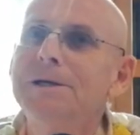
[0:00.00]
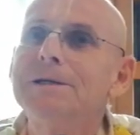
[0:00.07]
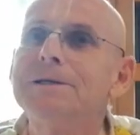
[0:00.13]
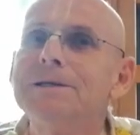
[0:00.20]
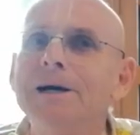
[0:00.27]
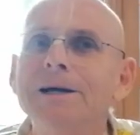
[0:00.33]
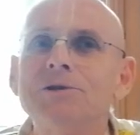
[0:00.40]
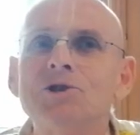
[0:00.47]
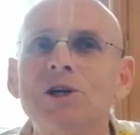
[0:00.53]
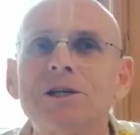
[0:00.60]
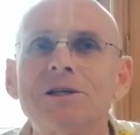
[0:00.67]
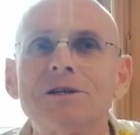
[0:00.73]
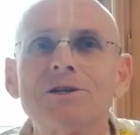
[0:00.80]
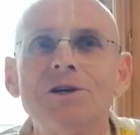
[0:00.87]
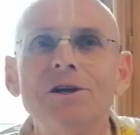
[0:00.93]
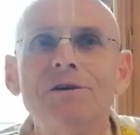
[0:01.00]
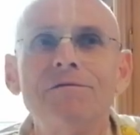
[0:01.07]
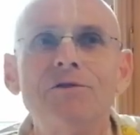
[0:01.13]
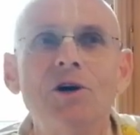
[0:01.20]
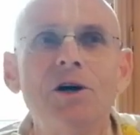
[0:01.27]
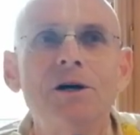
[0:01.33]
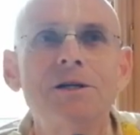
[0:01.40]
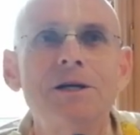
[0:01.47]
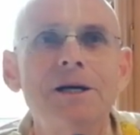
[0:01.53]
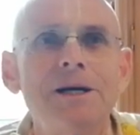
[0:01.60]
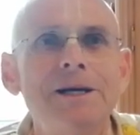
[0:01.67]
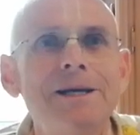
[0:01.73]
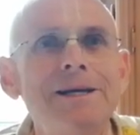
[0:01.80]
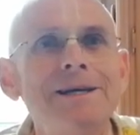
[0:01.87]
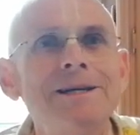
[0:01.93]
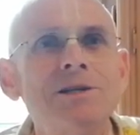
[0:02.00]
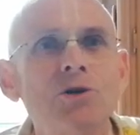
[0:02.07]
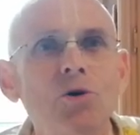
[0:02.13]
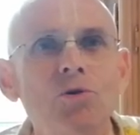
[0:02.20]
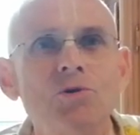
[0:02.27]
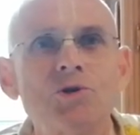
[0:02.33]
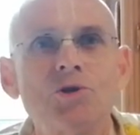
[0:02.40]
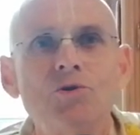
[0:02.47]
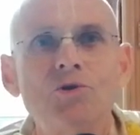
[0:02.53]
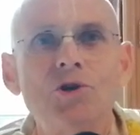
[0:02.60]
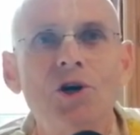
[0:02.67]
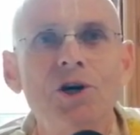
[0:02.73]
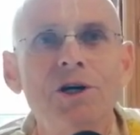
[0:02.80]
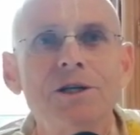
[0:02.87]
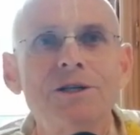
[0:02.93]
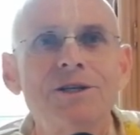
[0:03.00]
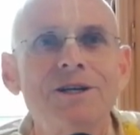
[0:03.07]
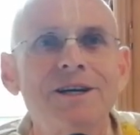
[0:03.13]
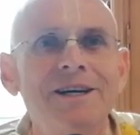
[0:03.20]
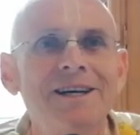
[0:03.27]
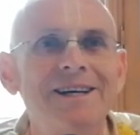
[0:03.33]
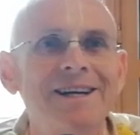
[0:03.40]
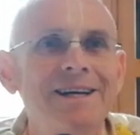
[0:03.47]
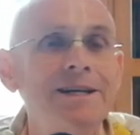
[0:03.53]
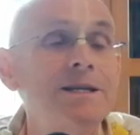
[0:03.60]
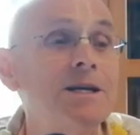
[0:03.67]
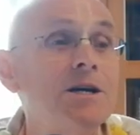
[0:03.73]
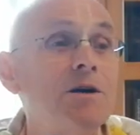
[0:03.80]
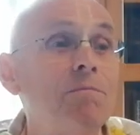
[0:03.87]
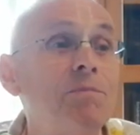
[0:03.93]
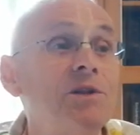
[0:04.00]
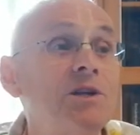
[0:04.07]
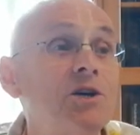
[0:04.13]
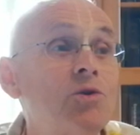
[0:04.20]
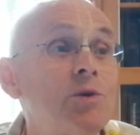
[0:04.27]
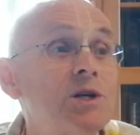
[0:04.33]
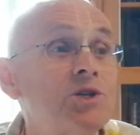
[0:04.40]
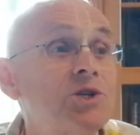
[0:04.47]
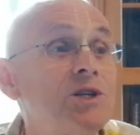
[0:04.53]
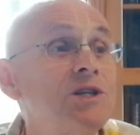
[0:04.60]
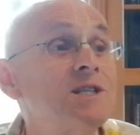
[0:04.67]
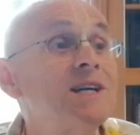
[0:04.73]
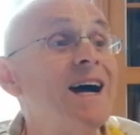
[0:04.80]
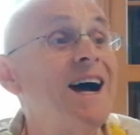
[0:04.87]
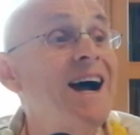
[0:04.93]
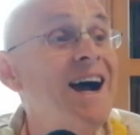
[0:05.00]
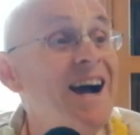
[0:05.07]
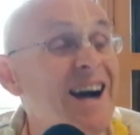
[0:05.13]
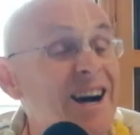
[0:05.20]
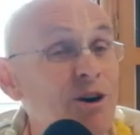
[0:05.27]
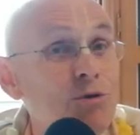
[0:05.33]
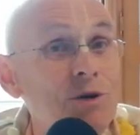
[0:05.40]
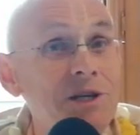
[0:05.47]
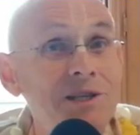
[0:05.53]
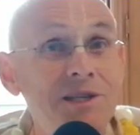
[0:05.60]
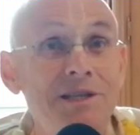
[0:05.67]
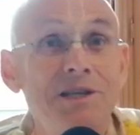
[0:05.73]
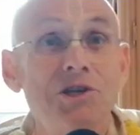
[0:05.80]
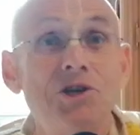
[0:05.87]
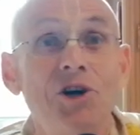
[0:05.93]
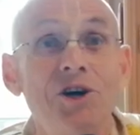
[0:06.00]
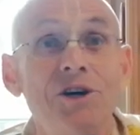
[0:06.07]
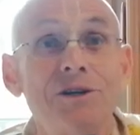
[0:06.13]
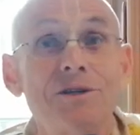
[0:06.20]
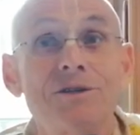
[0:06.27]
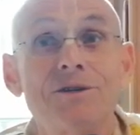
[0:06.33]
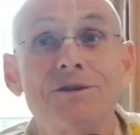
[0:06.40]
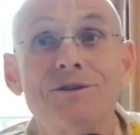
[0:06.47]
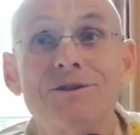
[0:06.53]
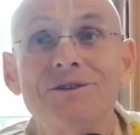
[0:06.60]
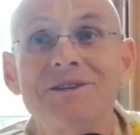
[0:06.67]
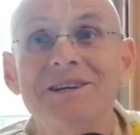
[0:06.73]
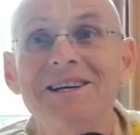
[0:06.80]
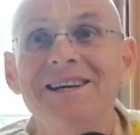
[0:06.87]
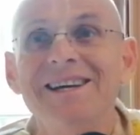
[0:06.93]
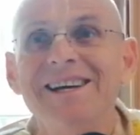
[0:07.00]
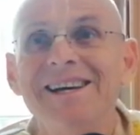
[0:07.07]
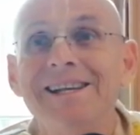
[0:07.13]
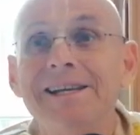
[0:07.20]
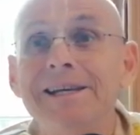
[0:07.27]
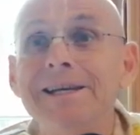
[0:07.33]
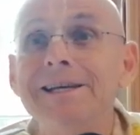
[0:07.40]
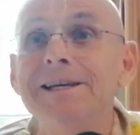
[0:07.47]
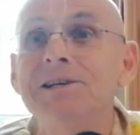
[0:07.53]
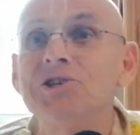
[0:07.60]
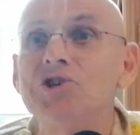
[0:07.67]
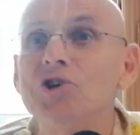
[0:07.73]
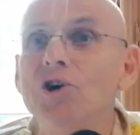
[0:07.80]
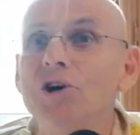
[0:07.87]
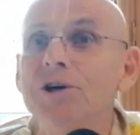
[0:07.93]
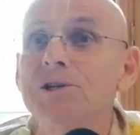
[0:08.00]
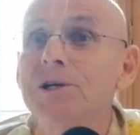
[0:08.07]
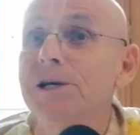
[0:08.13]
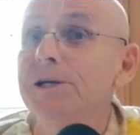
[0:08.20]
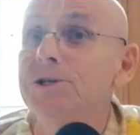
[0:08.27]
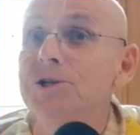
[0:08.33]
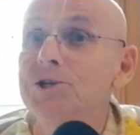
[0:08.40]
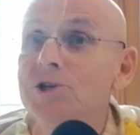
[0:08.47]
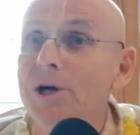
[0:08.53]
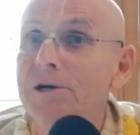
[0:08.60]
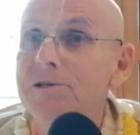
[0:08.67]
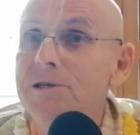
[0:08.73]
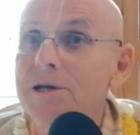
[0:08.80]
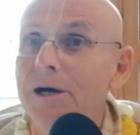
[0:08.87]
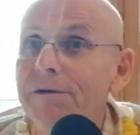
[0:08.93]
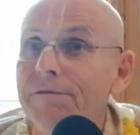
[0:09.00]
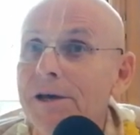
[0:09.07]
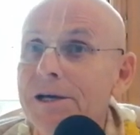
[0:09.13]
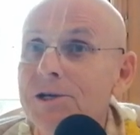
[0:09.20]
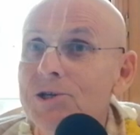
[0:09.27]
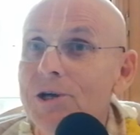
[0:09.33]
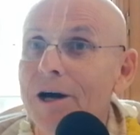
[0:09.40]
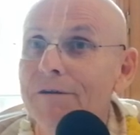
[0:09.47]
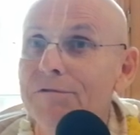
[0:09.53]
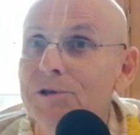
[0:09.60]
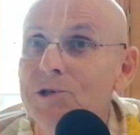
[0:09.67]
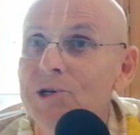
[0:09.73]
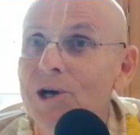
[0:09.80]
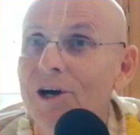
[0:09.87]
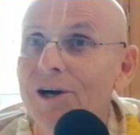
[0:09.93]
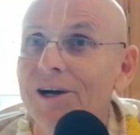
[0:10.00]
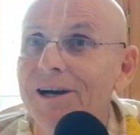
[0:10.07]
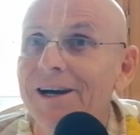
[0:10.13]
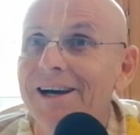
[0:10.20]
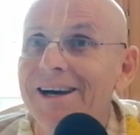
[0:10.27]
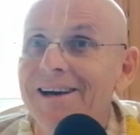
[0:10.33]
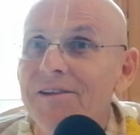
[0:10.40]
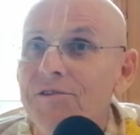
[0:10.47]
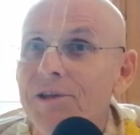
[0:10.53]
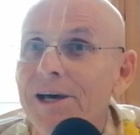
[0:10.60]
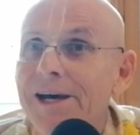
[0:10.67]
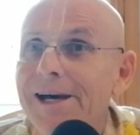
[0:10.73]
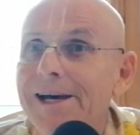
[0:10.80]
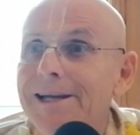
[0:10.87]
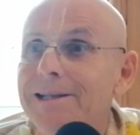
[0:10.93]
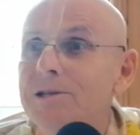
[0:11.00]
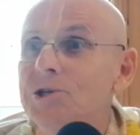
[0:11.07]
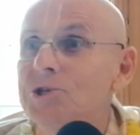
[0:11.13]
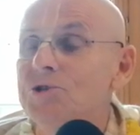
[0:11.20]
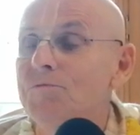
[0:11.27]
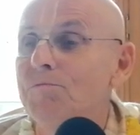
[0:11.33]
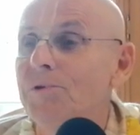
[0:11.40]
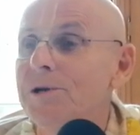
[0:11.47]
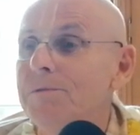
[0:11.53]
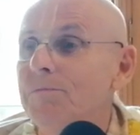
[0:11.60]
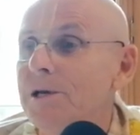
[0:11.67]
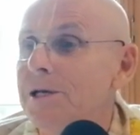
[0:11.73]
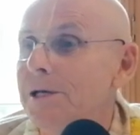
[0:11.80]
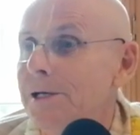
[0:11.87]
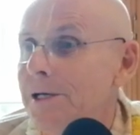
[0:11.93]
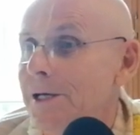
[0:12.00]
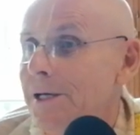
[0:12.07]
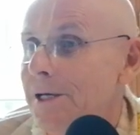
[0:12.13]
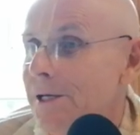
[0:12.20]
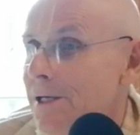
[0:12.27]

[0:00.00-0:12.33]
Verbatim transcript: he's not just the Son of God, he is also God, right? But the question is, how is he God? And he is God as a Shakti Avesh avatar, that the supreme he